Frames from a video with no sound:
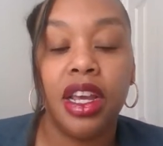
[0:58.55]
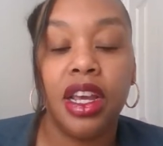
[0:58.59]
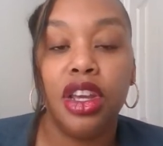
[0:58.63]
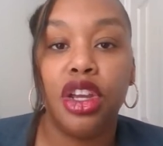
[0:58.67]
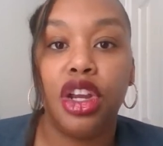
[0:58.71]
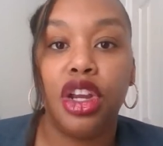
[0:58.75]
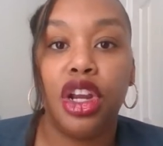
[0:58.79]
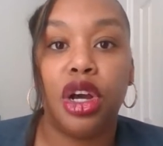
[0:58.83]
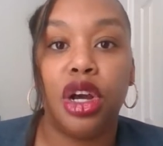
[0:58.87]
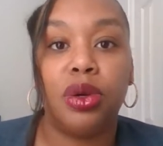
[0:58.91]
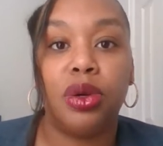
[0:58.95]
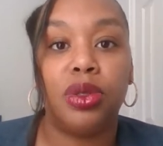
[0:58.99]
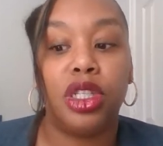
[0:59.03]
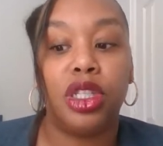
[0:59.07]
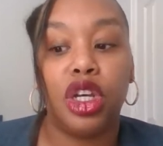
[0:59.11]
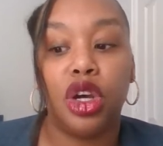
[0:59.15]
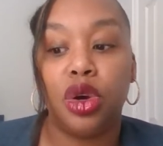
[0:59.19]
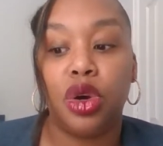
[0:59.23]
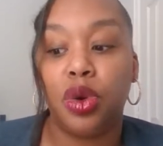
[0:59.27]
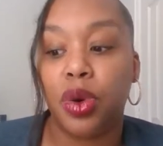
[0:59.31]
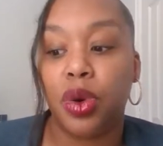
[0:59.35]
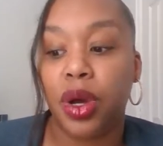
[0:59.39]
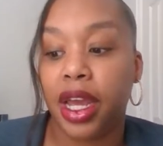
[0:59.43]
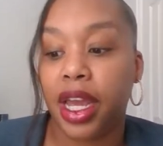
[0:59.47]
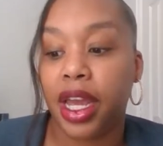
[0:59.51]

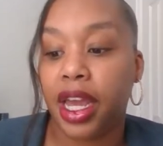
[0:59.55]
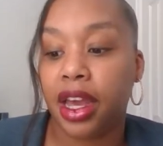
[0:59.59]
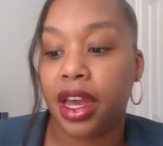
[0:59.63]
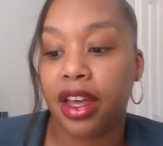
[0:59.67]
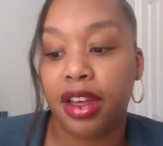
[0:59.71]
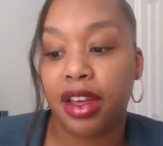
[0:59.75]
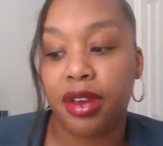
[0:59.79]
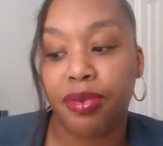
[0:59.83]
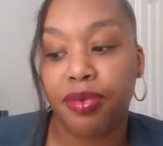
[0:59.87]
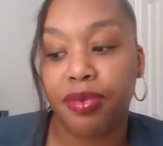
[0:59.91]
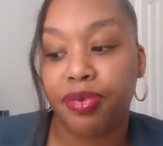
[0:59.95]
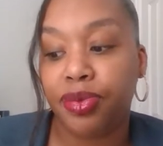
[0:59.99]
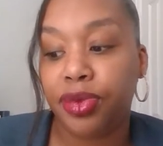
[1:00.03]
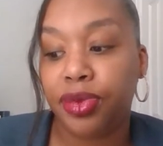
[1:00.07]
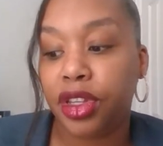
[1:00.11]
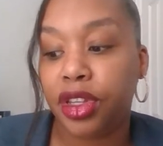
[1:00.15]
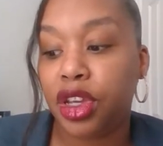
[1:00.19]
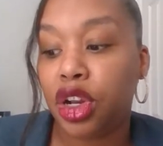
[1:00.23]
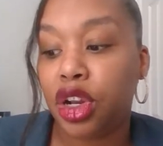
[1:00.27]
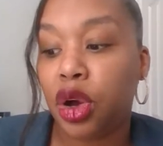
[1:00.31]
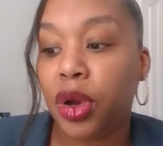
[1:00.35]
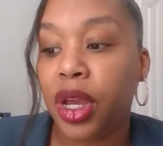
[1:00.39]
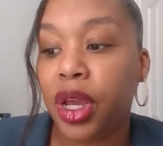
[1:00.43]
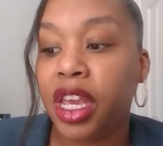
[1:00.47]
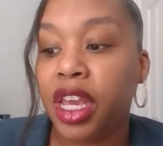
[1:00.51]
So
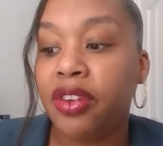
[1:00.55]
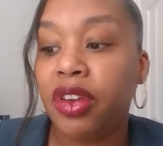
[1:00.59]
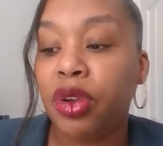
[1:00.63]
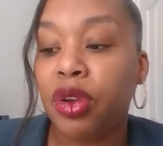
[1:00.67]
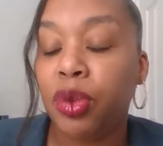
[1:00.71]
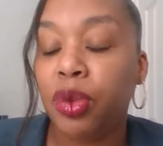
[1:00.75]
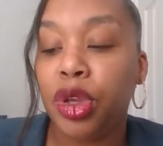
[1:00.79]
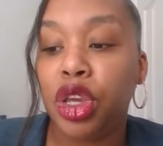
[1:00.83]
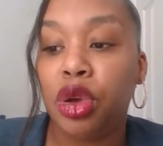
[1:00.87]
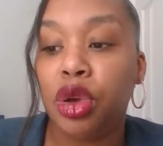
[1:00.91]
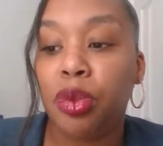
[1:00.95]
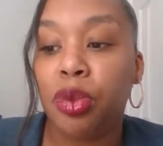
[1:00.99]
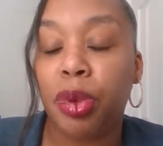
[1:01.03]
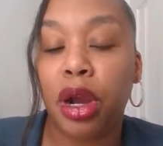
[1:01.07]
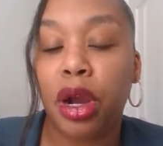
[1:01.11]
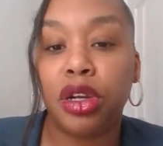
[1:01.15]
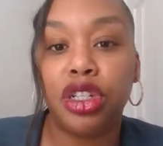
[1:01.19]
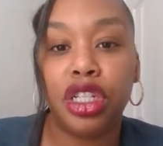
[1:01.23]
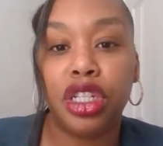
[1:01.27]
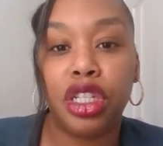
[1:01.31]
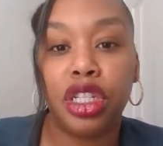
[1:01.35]
even when you purchase